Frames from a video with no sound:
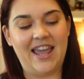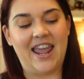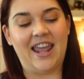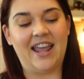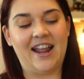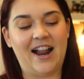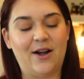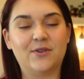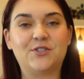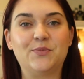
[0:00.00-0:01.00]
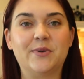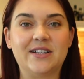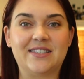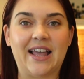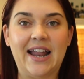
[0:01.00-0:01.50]
and I was super
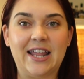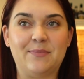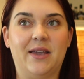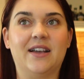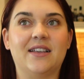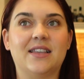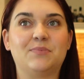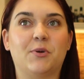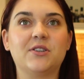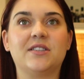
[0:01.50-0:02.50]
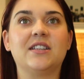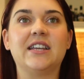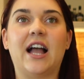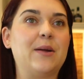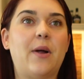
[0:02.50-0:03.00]
excited because personally
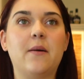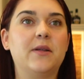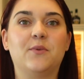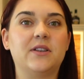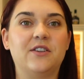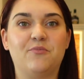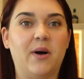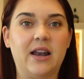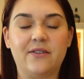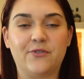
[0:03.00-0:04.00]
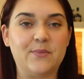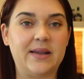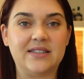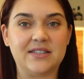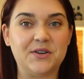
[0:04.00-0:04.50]
I probably wouldn't have bought it for
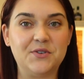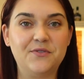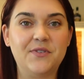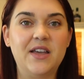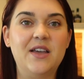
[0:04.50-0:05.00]
myself,